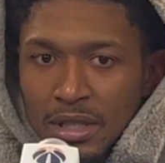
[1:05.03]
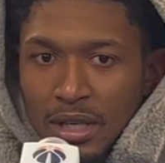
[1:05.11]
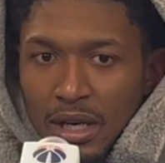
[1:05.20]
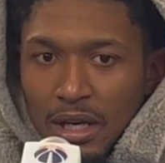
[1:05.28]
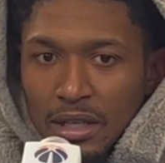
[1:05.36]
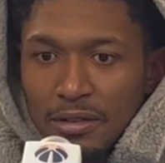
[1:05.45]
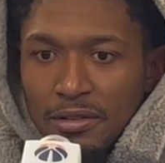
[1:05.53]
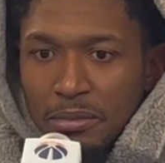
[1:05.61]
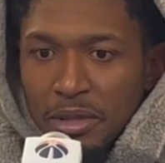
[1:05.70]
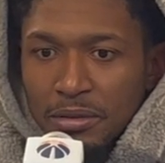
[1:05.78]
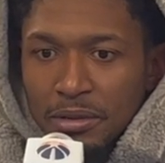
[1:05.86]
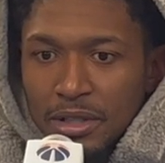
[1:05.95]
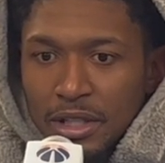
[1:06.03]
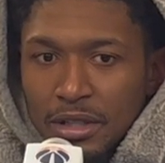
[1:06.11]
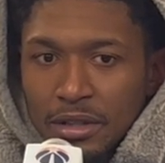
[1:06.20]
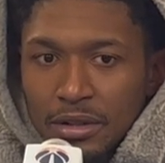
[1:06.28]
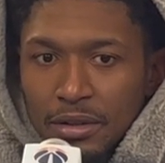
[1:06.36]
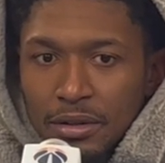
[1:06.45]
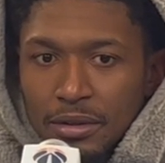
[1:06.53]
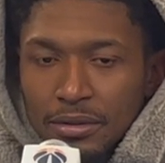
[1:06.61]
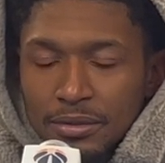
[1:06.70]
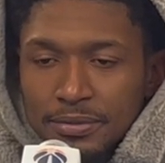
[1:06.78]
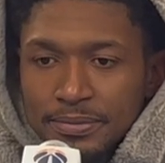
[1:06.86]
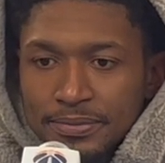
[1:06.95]
uh, definitely a big run in the third.
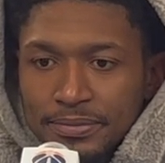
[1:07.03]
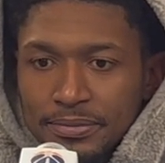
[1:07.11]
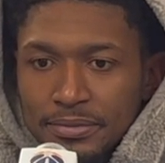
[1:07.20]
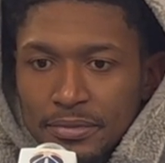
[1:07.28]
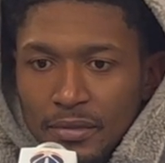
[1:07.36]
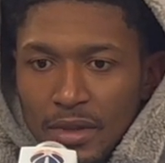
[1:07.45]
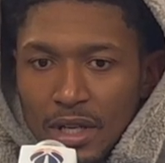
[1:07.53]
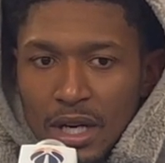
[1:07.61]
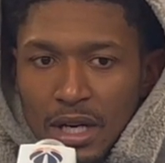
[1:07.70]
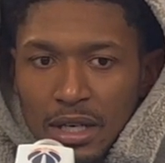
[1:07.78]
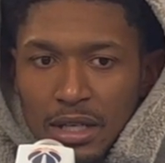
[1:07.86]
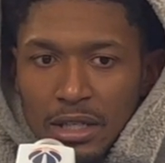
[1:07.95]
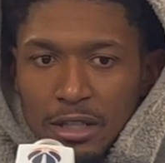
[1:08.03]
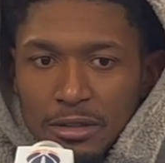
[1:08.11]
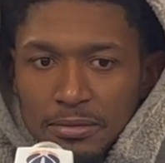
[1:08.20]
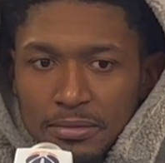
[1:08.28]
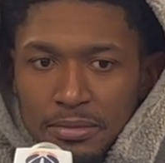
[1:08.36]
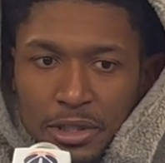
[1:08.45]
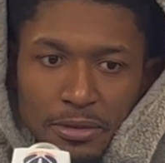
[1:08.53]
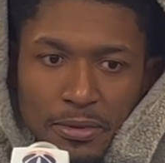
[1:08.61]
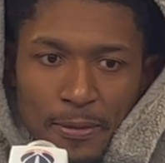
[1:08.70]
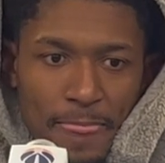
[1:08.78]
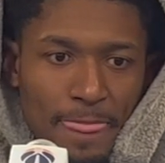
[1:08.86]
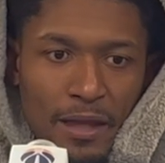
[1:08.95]
Um, but
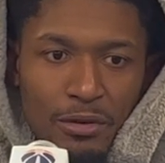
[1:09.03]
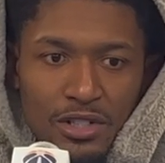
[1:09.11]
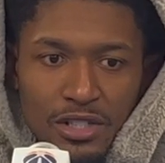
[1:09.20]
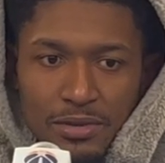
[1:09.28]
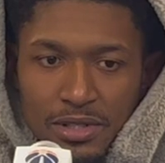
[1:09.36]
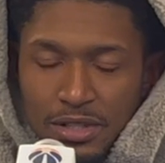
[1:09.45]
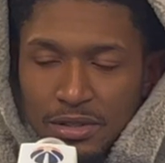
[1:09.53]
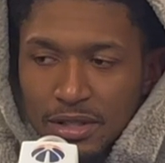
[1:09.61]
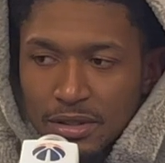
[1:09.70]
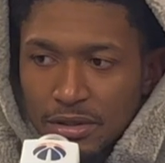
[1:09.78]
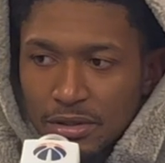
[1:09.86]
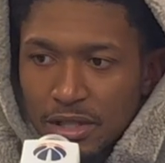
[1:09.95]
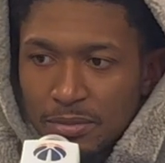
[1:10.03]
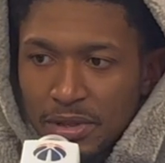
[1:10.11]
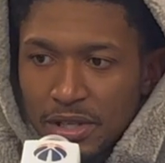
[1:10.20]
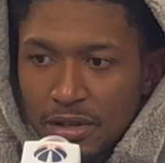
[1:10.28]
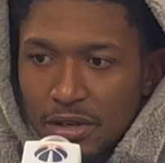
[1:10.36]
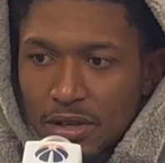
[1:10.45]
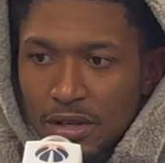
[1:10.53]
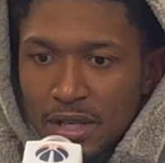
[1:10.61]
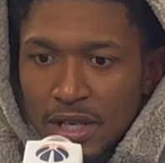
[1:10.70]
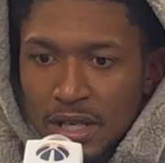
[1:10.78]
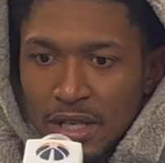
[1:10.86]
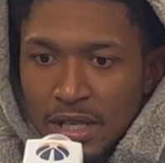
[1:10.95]
they were just resilient, you know, they played hard.
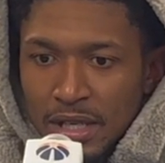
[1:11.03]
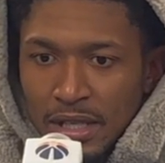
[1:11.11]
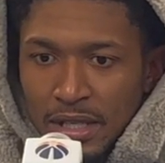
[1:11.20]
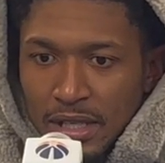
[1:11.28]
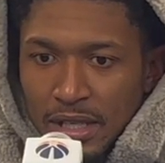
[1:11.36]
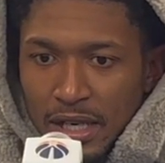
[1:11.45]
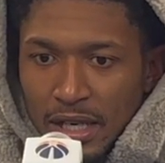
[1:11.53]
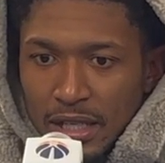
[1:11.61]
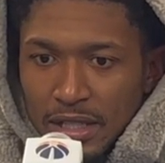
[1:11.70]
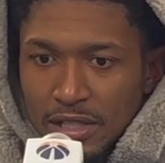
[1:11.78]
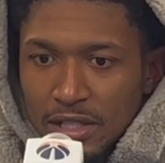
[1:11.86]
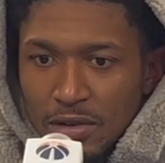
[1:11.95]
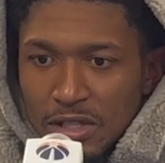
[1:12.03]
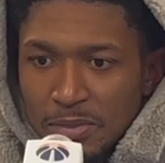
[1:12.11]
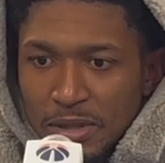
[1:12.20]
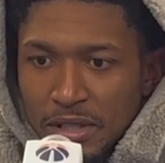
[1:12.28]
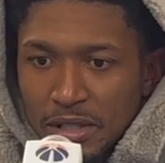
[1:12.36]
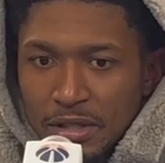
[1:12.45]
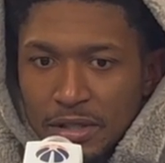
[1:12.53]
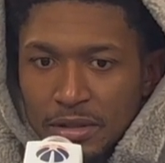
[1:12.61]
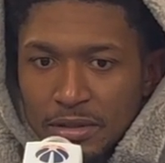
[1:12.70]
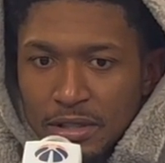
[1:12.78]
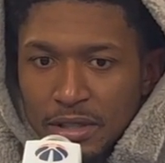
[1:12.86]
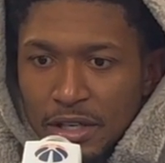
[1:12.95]
Uh, that's always been their
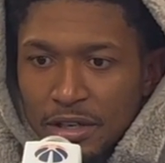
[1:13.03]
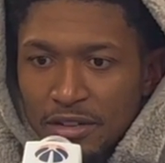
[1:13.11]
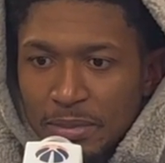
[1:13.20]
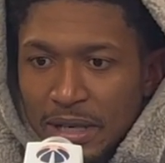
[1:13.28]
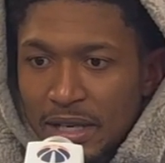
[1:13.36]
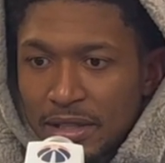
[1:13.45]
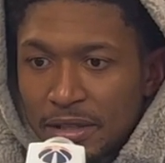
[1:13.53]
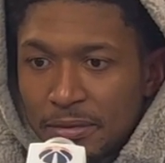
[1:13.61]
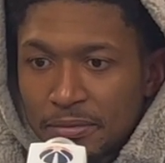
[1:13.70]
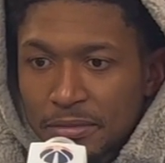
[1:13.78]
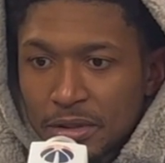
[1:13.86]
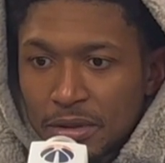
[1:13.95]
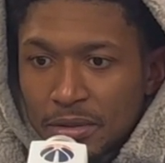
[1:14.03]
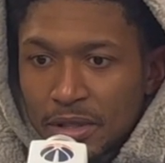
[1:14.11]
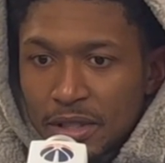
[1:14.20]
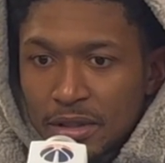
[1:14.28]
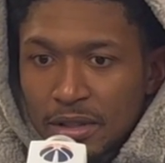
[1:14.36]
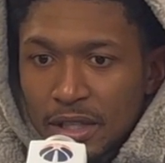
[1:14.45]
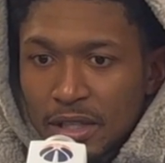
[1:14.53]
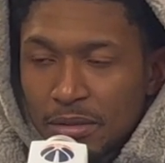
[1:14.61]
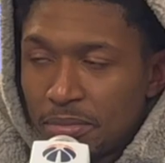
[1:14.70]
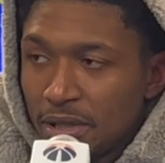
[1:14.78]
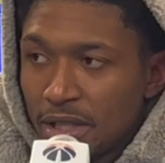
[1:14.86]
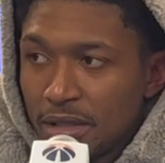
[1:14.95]
the narrative behind them. You know, they, they
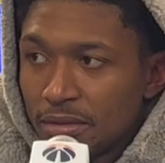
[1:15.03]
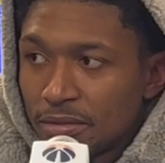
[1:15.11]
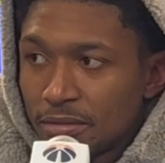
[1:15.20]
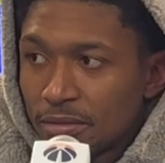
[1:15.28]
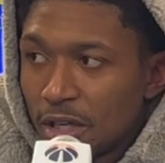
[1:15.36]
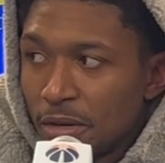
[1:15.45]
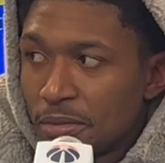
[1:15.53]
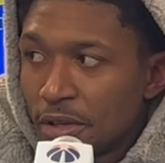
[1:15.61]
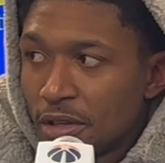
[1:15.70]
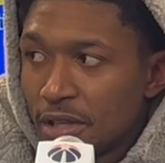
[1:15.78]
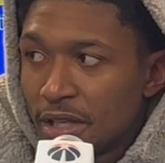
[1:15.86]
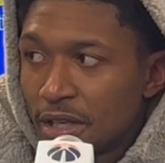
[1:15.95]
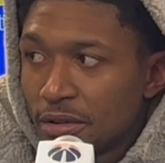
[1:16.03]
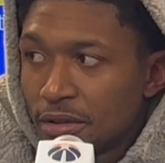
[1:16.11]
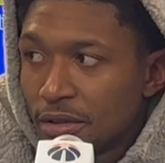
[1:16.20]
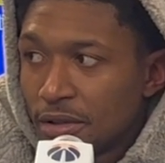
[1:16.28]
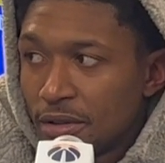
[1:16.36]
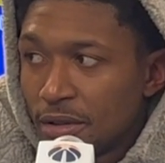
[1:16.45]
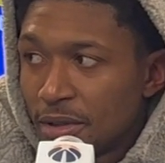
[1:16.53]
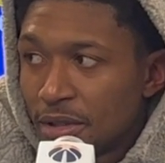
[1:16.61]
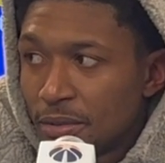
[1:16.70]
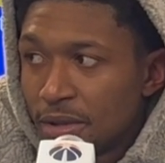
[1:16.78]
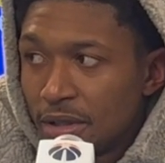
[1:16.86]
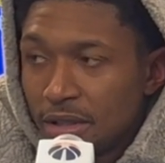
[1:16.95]
compete up thirty, down thirty, no matter
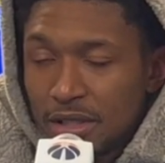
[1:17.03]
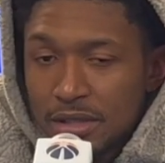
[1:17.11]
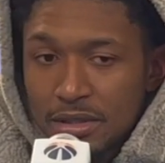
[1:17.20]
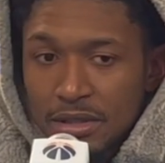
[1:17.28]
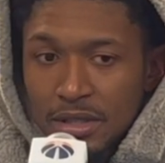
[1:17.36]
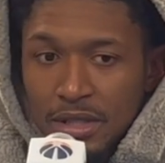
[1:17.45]
what it is.